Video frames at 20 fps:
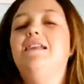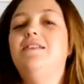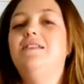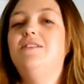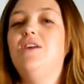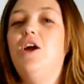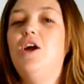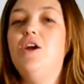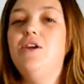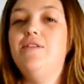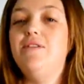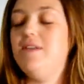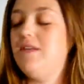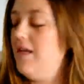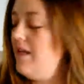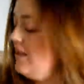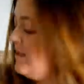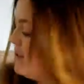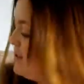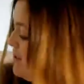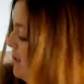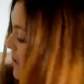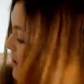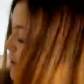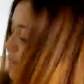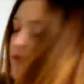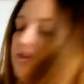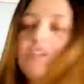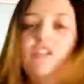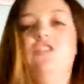So the next thing
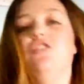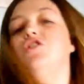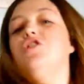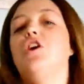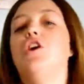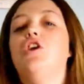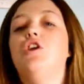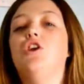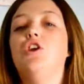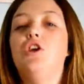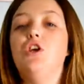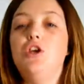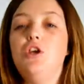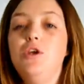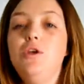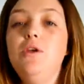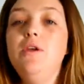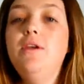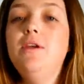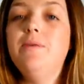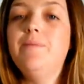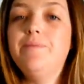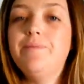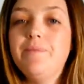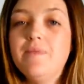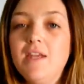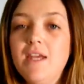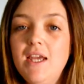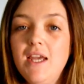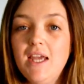I'm going to show you
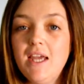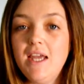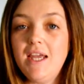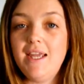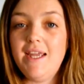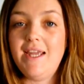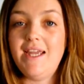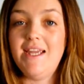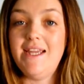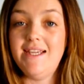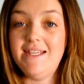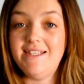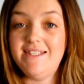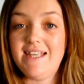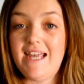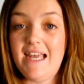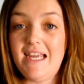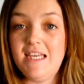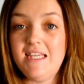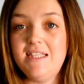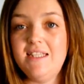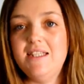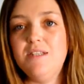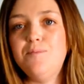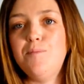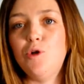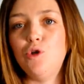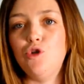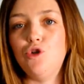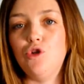is Ellis's
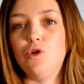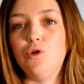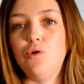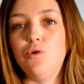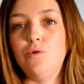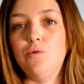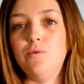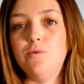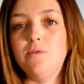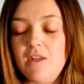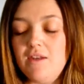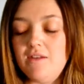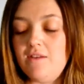bottles.